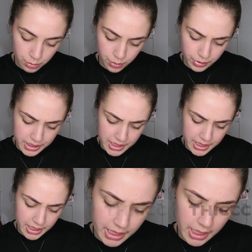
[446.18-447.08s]
Oh, it's
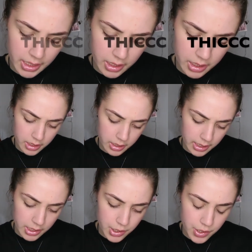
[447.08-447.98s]
thick
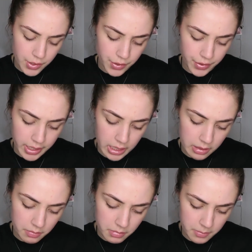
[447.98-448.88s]
like a
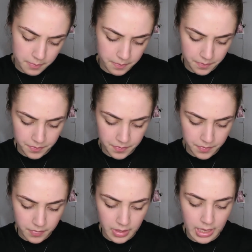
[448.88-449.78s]
cream,
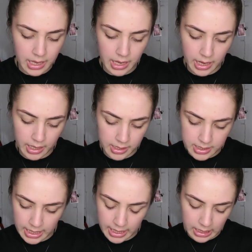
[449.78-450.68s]
and it's
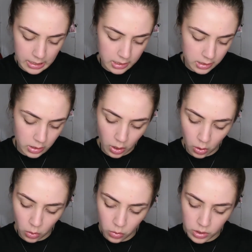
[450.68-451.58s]
a
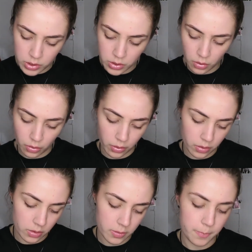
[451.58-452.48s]
gold
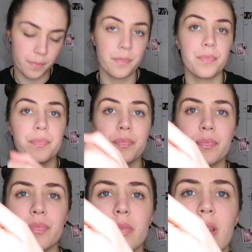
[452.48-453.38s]
tone.
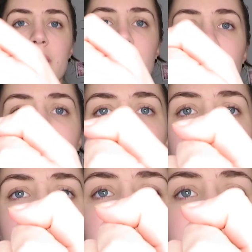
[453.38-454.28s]
I don't know
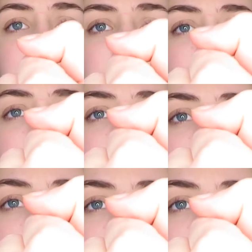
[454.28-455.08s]
if you can see that.